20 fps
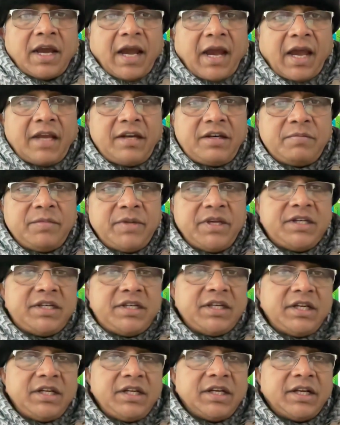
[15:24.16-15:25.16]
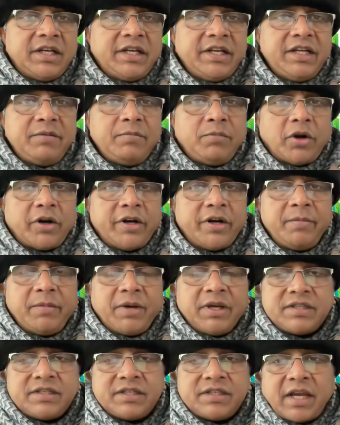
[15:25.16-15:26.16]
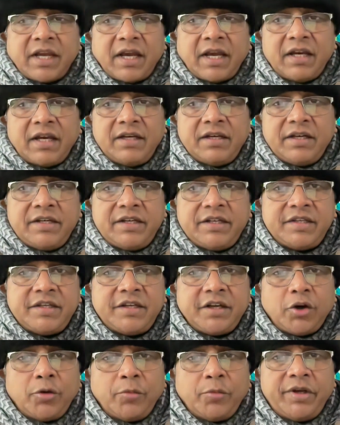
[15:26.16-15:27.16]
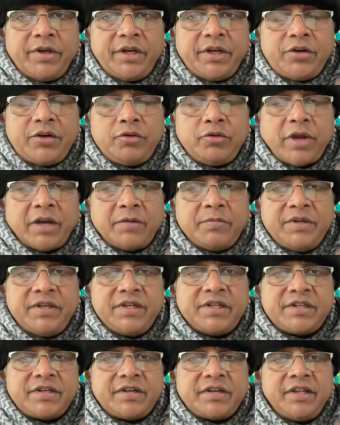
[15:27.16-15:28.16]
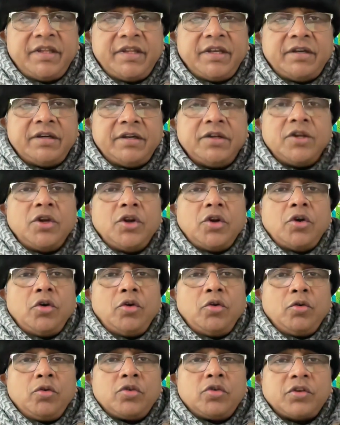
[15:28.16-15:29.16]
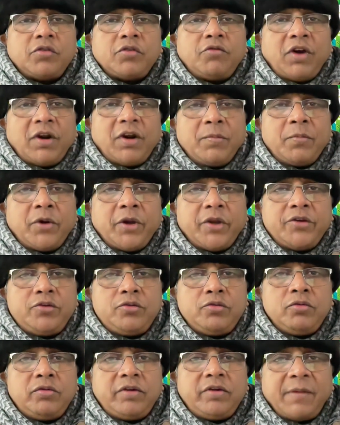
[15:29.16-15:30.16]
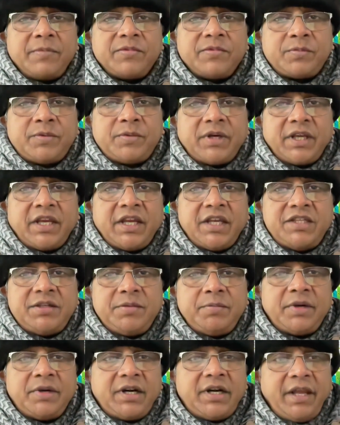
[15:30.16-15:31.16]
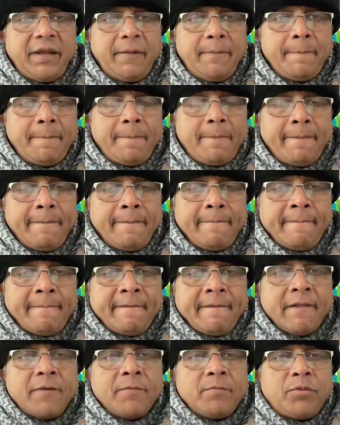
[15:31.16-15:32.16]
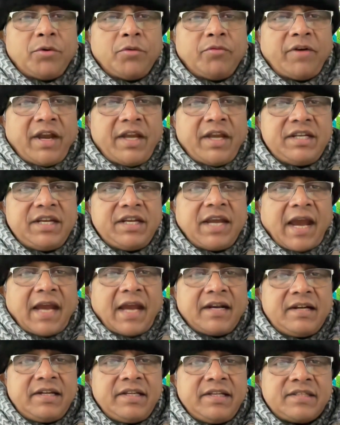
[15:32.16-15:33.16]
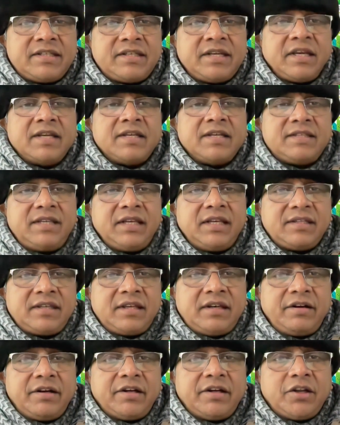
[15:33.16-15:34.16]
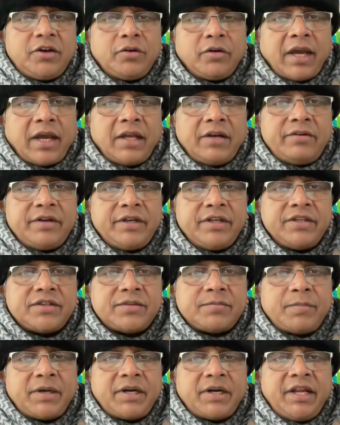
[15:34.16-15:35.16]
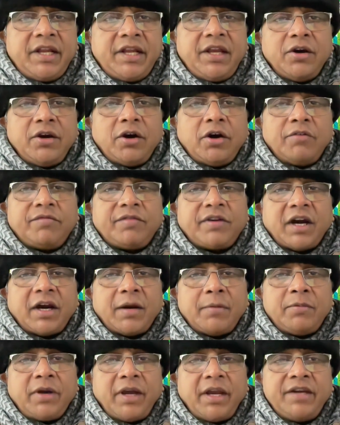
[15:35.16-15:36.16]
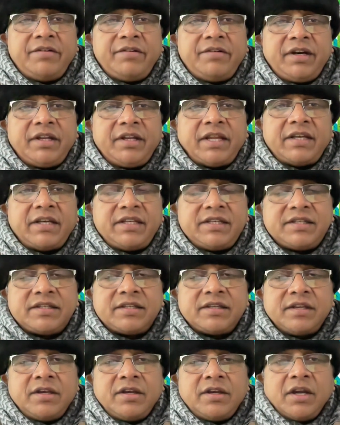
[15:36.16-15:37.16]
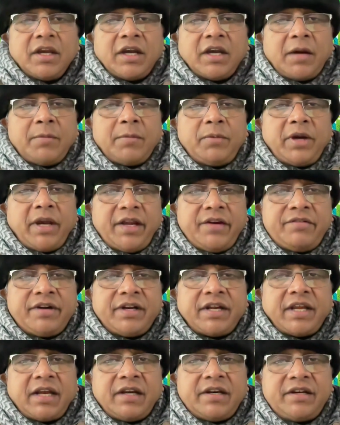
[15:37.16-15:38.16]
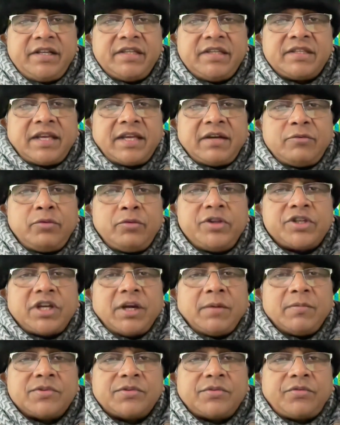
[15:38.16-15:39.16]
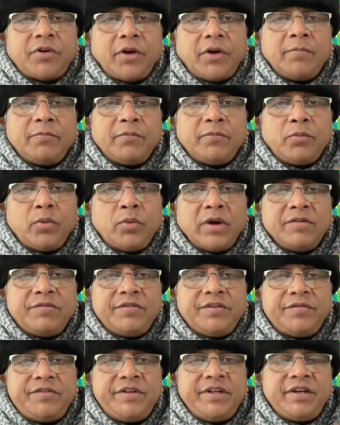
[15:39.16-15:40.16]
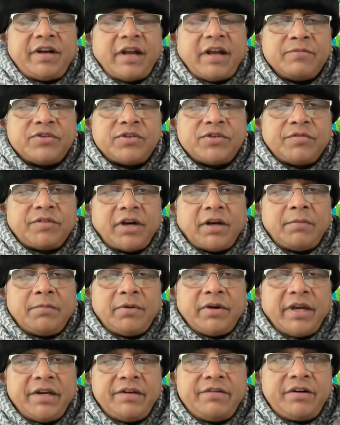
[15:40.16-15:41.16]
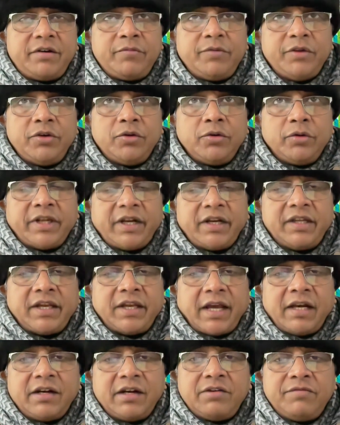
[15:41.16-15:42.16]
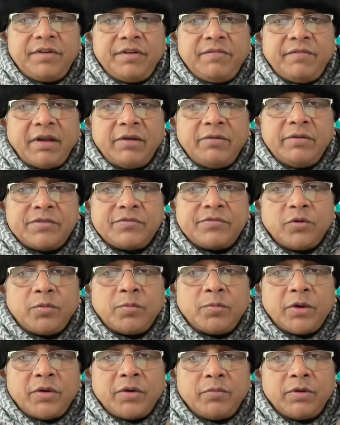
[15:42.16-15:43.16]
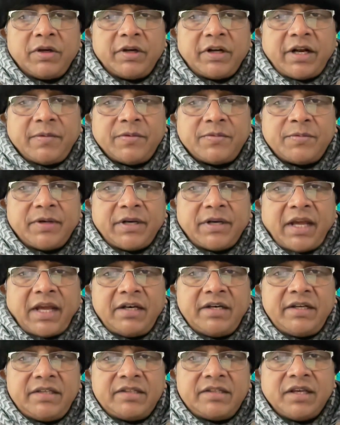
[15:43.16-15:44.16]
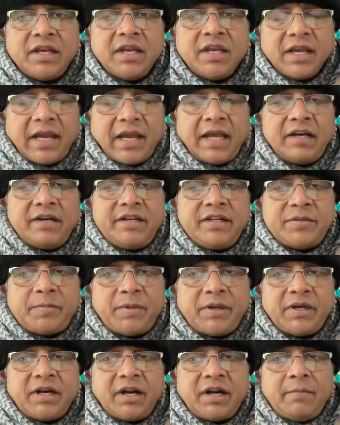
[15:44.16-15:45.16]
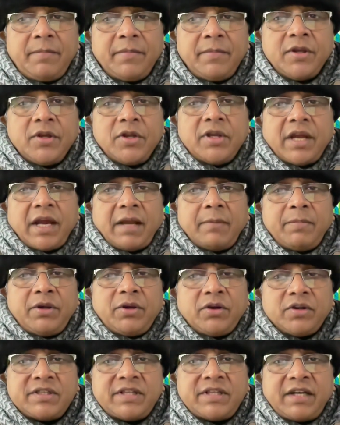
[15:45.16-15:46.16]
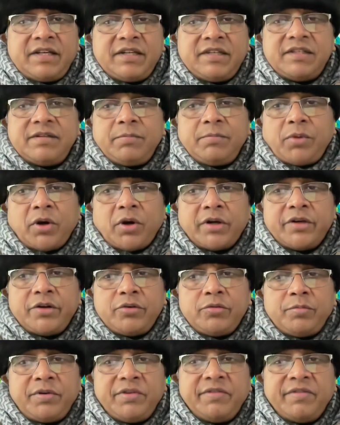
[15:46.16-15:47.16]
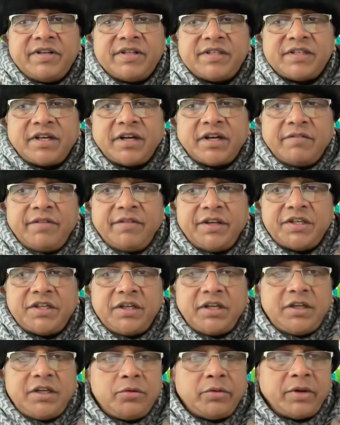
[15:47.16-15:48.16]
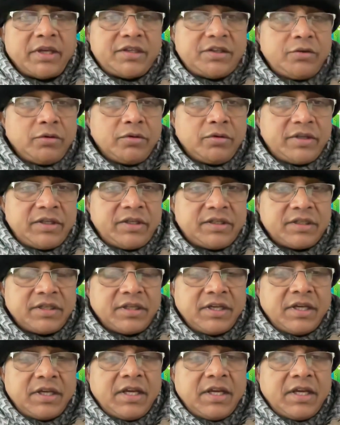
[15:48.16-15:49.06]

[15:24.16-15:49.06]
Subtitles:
and maintaining a lean body mass, and it is recommended to administer in the dose of 1.2 grams per kg per day, providing at least 600 kilocalories per day of carbohydrate, that is carbohydrate calories, that which comes from 150 grams of carbohydrate. We know that the calorific value is 4.1 grams per calories per gram, and because that is important to prevent starvation ketoacidosis.